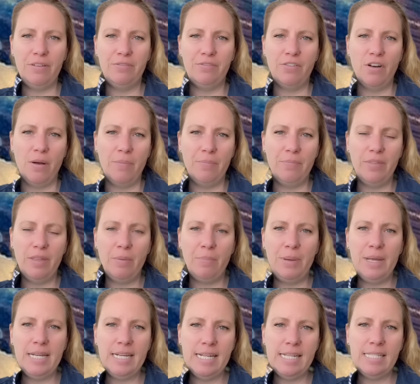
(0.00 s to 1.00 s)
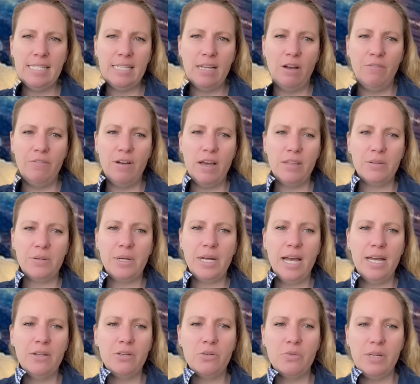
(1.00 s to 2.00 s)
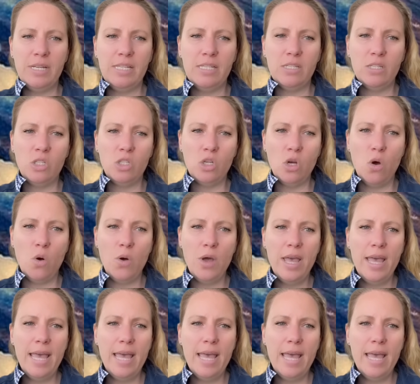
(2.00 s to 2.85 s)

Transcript: from opinions of other countries. So